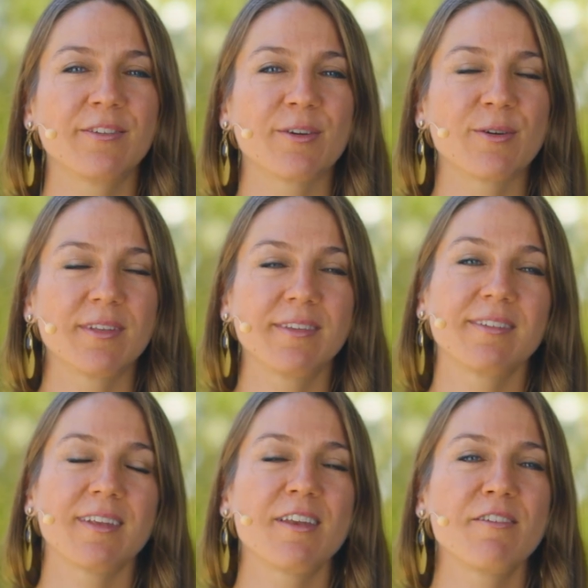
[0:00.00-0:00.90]
So this
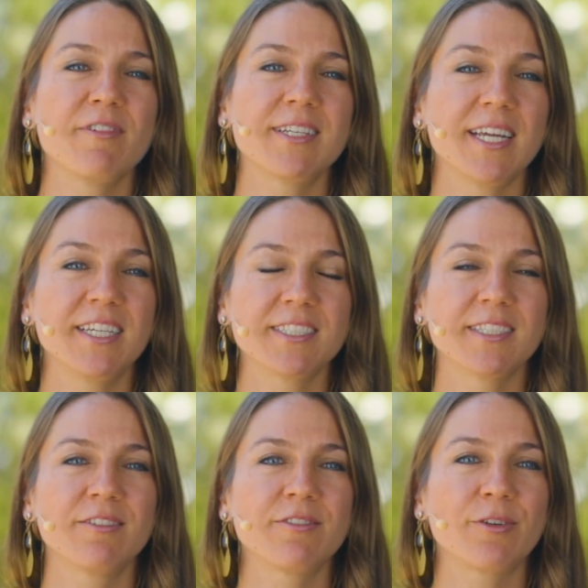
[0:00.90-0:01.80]
is an
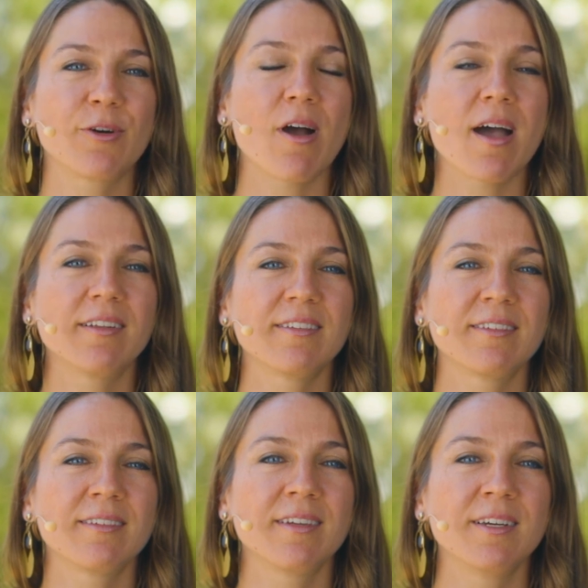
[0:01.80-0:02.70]
invitation for
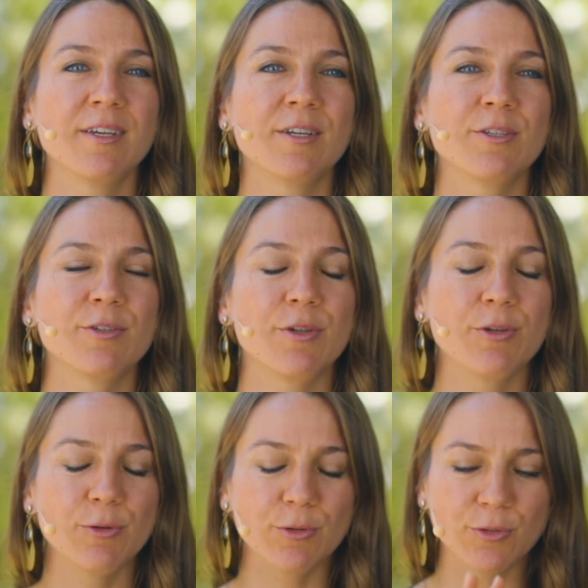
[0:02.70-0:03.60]
us to
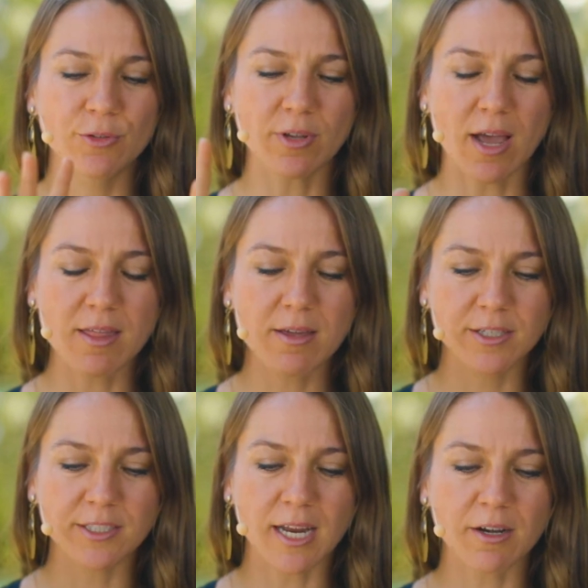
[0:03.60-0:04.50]
use
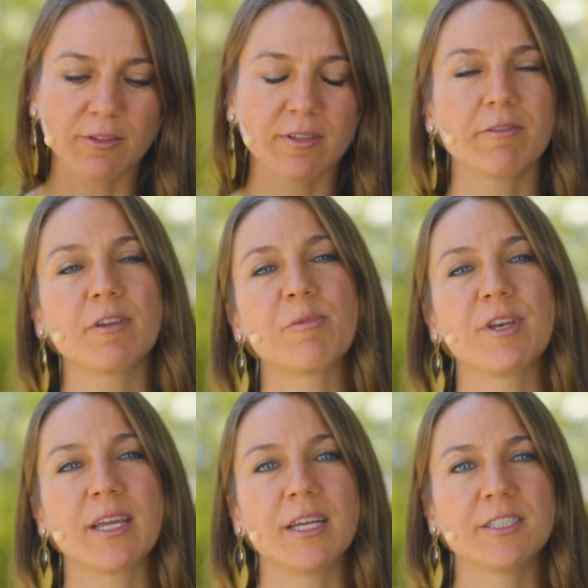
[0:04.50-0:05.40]
other channels of
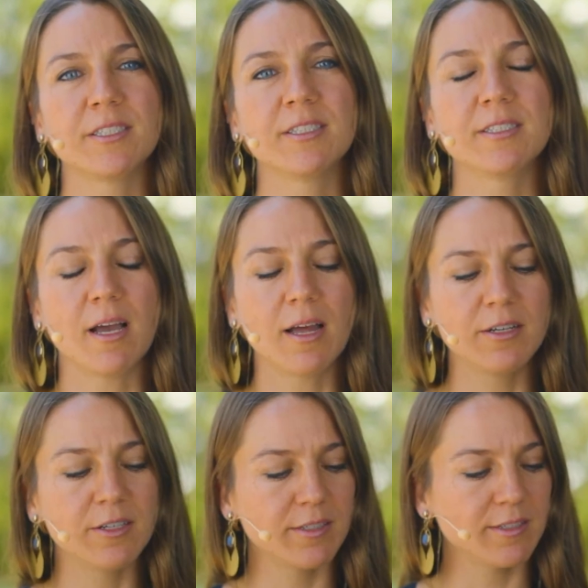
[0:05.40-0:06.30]
communication to
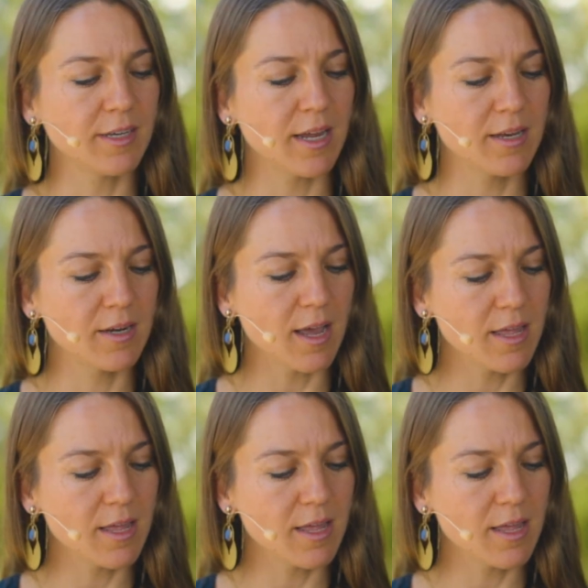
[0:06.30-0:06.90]
understand